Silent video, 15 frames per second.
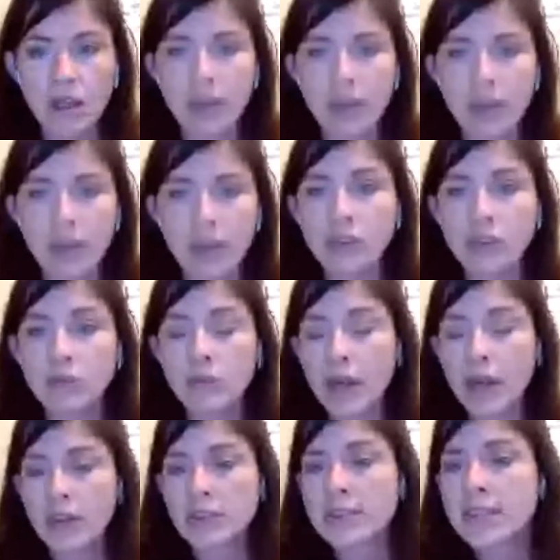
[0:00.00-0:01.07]
that you'd
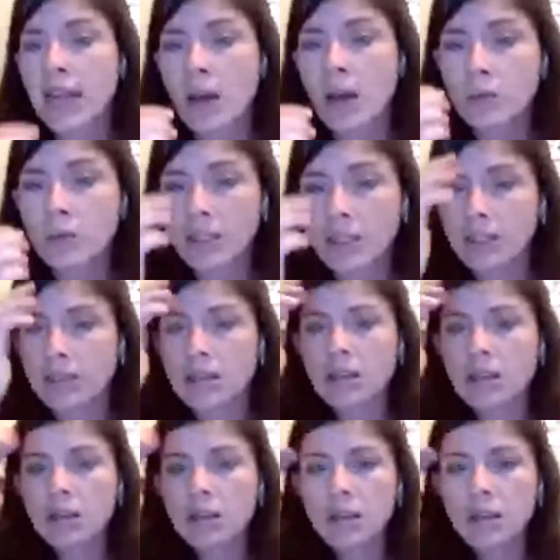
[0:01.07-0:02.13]
rather discounted.
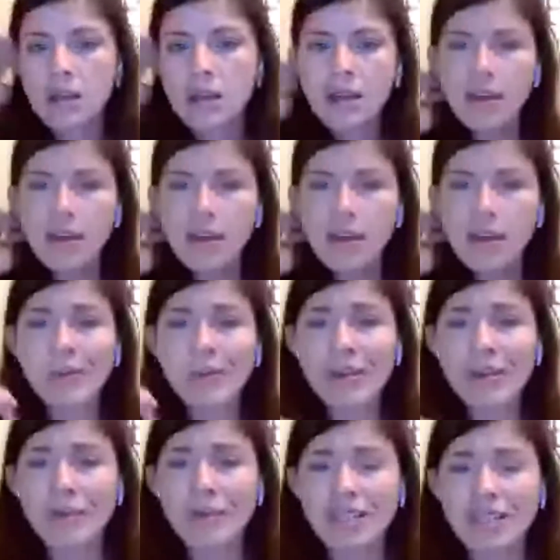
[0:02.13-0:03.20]
They're
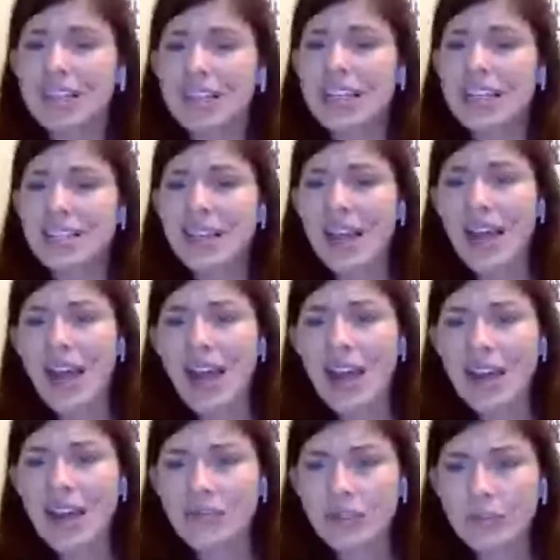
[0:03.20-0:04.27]
recommending it to
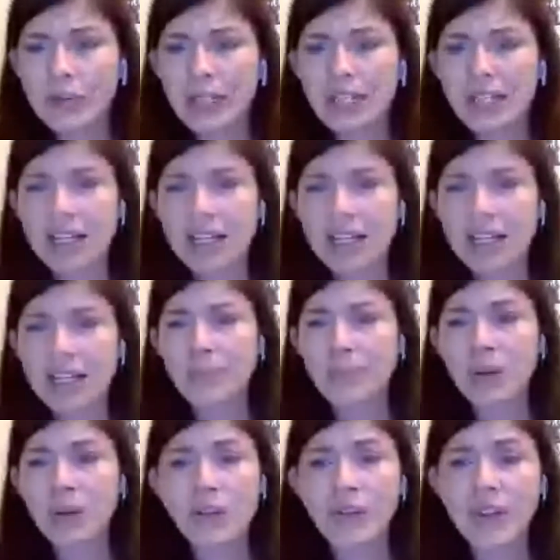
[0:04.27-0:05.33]
everybody as
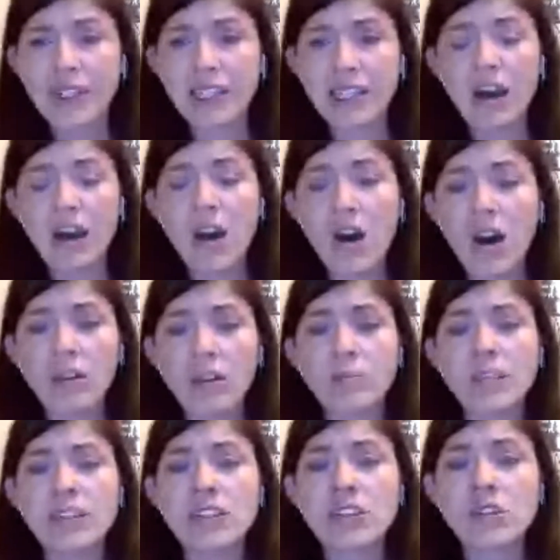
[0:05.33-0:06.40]
a perfectly
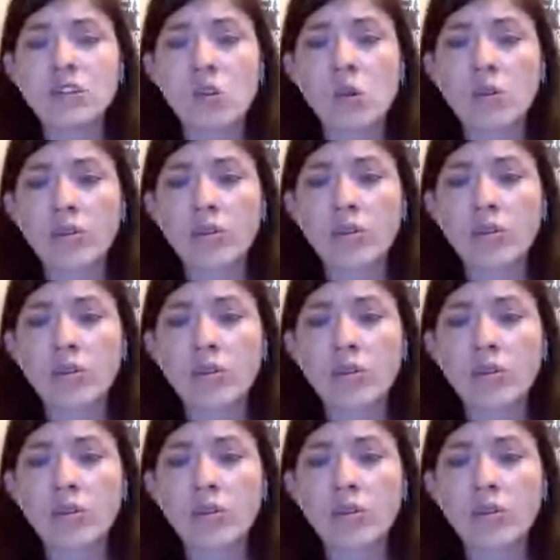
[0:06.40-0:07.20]
harmless story.